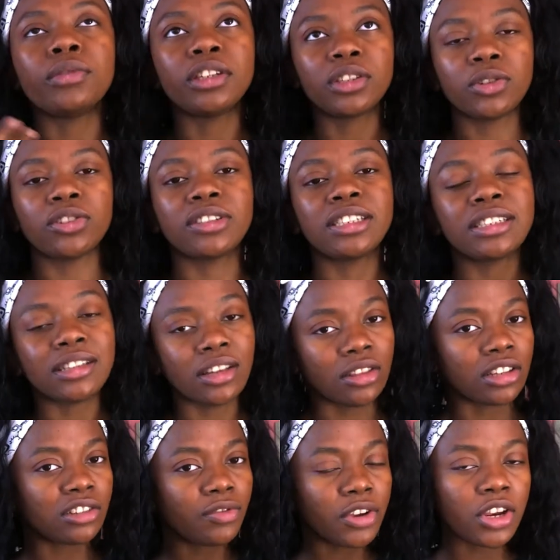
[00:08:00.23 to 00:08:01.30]
resources in
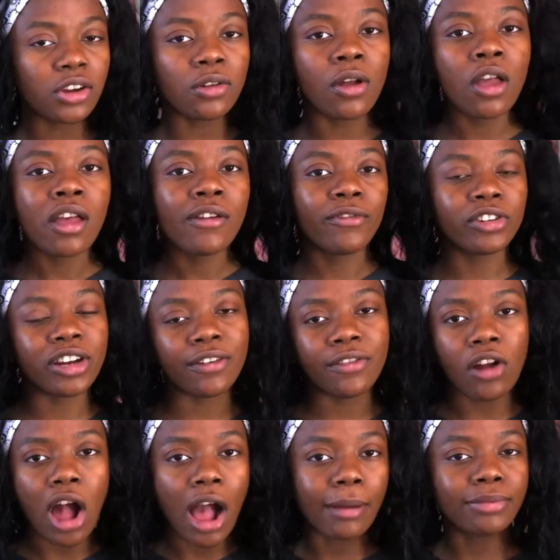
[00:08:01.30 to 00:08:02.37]
this video for
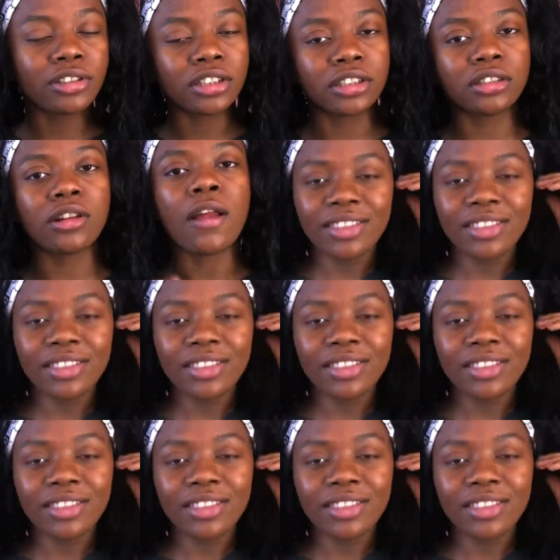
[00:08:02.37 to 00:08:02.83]
different options.